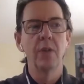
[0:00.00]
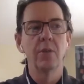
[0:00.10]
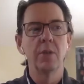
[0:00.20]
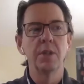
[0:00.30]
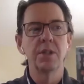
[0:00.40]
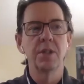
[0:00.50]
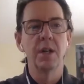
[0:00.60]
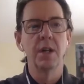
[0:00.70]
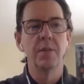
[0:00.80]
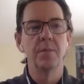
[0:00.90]
was
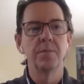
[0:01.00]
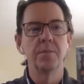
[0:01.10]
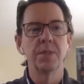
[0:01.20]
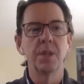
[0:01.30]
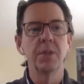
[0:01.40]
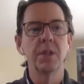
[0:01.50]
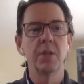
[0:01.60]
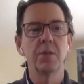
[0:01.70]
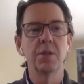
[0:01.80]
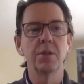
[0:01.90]
something
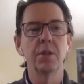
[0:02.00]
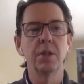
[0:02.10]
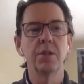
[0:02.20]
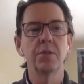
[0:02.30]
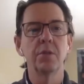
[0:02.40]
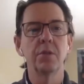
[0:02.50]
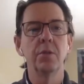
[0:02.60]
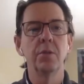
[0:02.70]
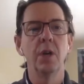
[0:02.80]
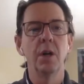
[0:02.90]
that was certainly
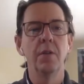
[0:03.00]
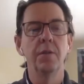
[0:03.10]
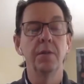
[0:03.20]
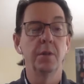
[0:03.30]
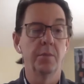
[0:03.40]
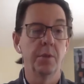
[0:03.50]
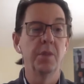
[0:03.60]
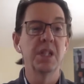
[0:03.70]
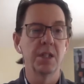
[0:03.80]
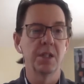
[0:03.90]
true of the
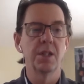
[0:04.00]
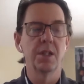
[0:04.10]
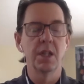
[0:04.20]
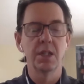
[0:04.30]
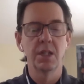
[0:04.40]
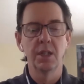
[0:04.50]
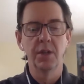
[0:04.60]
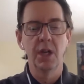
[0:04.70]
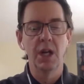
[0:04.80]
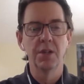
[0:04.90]
business
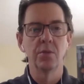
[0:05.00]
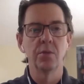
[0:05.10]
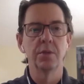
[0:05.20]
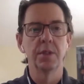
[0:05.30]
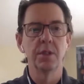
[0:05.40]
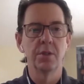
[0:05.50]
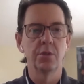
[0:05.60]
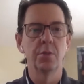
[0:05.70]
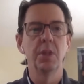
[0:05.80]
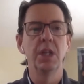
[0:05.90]
that I sold, the
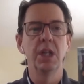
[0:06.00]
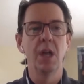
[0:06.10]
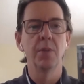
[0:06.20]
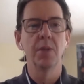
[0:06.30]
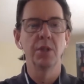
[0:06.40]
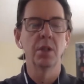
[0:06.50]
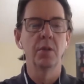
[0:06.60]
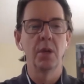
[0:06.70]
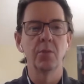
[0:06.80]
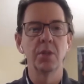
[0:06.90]
Social Media Camp, initially
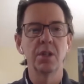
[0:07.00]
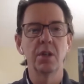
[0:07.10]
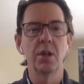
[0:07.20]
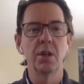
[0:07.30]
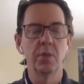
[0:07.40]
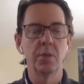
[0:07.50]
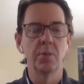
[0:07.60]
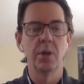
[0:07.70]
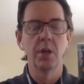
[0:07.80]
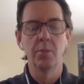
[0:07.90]
when we started, when
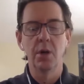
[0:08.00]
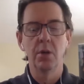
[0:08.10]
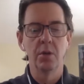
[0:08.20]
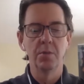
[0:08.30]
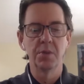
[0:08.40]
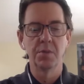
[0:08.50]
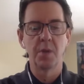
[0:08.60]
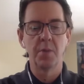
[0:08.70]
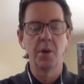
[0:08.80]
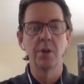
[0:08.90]
Paul Holmes was
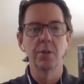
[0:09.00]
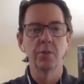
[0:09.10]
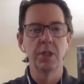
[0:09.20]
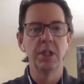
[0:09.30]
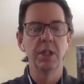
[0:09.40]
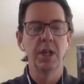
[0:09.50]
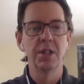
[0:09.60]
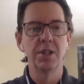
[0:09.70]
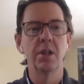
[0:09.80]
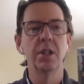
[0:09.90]
my partner, when he and I
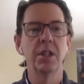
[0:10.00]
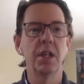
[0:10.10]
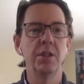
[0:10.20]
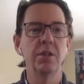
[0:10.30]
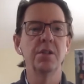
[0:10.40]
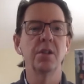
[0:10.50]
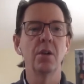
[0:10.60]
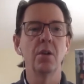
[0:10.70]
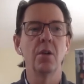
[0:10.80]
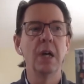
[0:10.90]
started 10 years
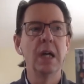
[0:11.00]
ago.